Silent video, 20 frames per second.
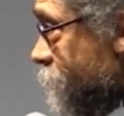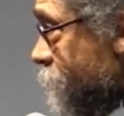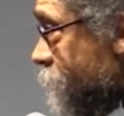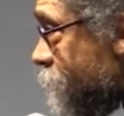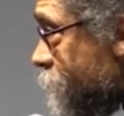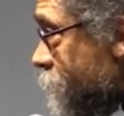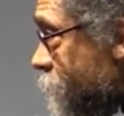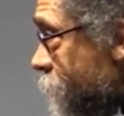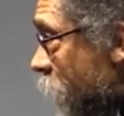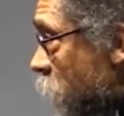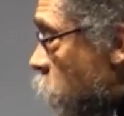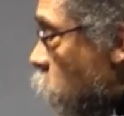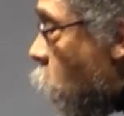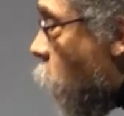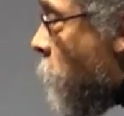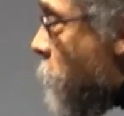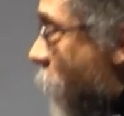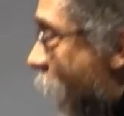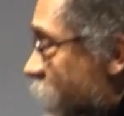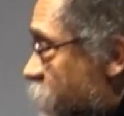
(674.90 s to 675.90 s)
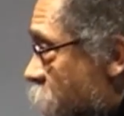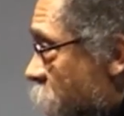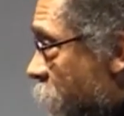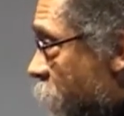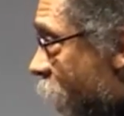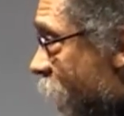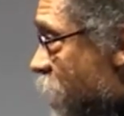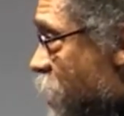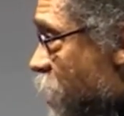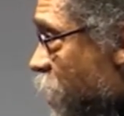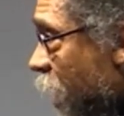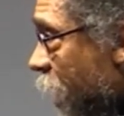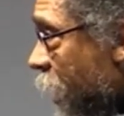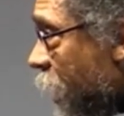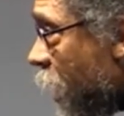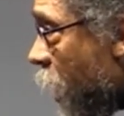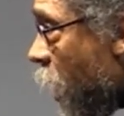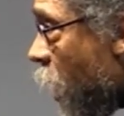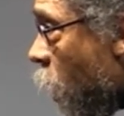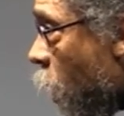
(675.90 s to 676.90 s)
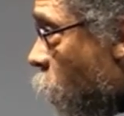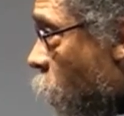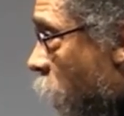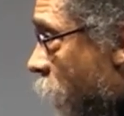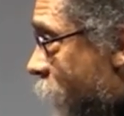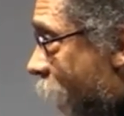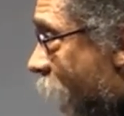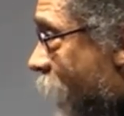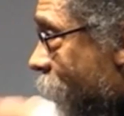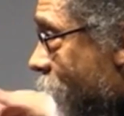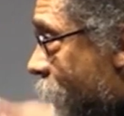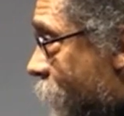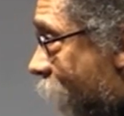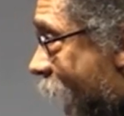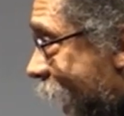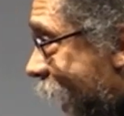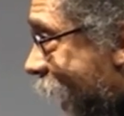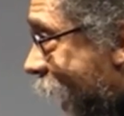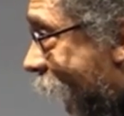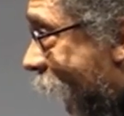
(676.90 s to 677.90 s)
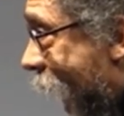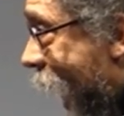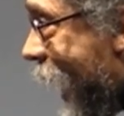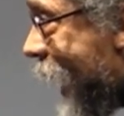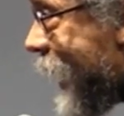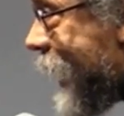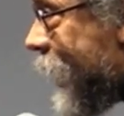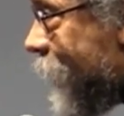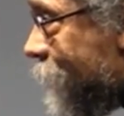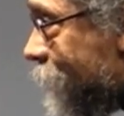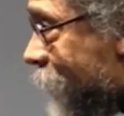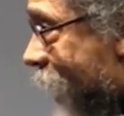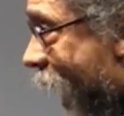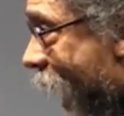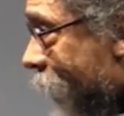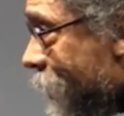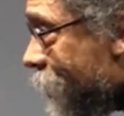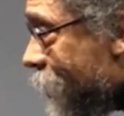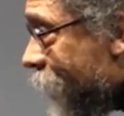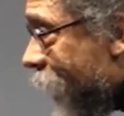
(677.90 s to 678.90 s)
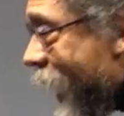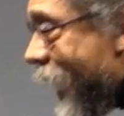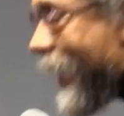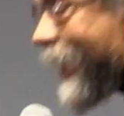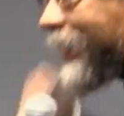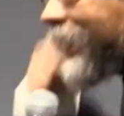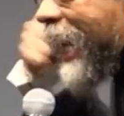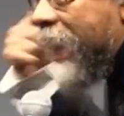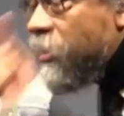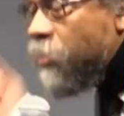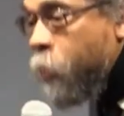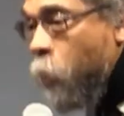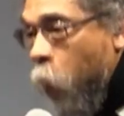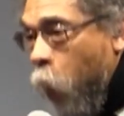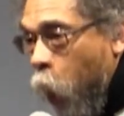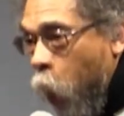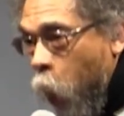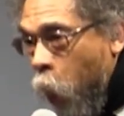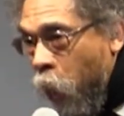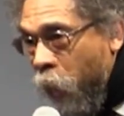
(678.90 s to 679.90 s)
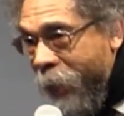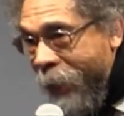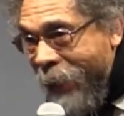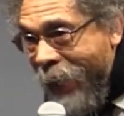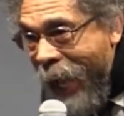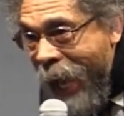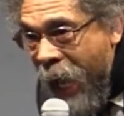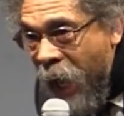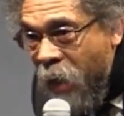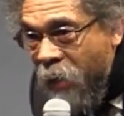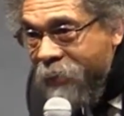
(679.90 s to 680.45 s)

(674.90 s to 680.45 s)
There's no maturation without that kind of death. That's what learning how to